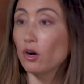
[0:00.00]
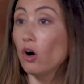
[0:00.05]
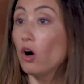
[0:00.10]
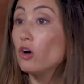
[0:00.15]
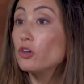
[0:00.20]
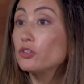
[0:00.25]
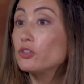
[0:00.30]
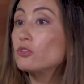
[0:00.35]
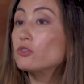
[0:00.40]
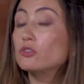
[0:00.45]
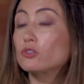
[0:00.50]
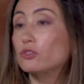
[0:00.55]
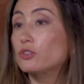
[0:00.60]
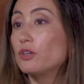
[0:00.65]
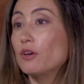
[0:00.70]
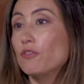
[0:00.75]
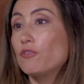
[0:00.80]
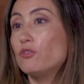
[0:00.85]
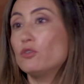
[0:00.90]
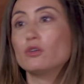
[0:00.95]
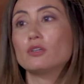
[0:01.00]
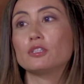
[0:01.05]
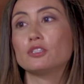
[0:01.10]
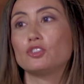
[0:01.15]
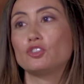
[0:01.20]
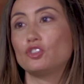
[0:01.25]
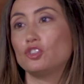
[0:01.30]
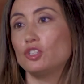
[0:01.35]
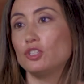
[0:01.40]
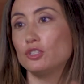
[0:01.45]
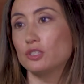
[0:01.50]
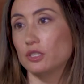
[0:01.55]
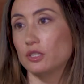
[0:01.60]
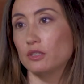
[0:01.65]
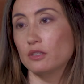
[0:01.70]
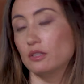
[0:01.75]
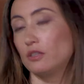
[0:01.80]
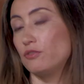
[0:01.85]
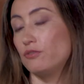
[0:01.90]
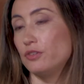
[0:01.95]
all you're looking for is jeans that
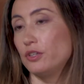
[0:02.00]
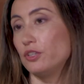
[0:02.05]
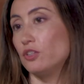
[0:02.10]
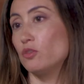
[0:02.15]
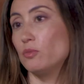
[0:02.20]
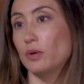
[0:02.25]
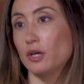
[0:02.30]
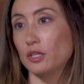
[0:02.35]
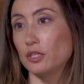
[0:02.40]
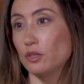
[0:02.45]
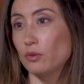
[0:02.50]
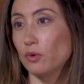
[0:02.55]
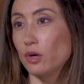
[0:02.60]
are going to fit your body